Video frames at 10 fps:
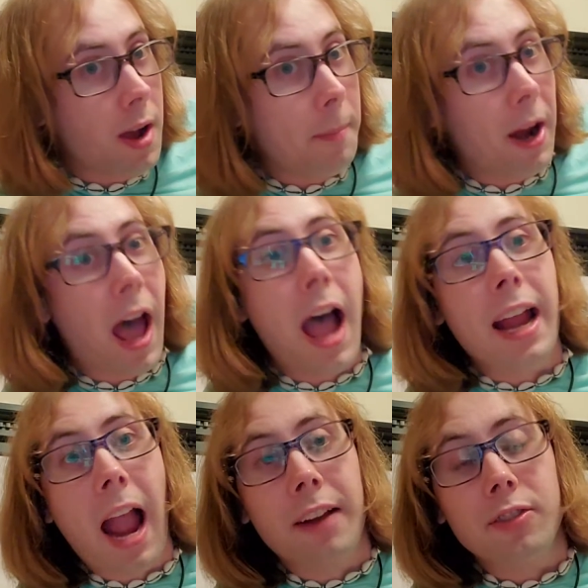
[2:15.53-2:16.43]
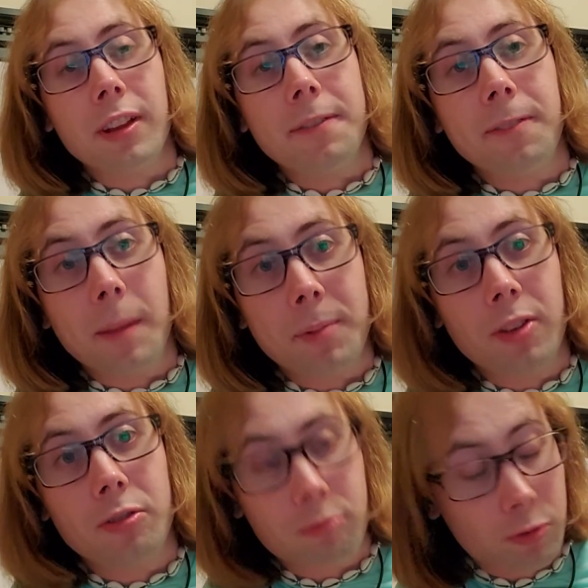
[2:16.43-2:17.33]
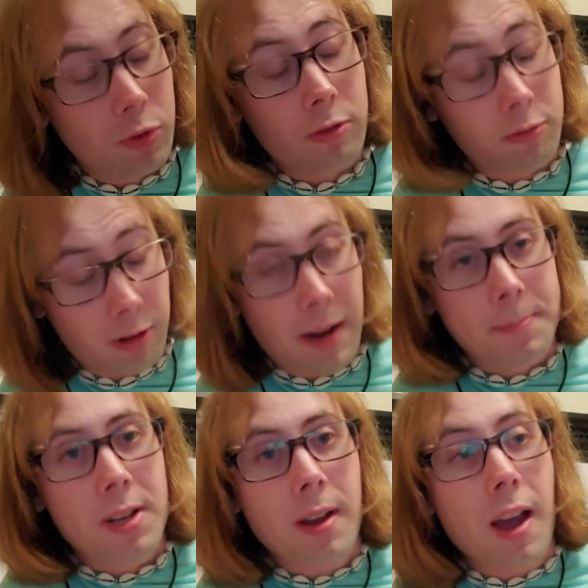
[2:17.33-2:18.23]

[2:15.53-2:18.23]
but I actually flipped the script,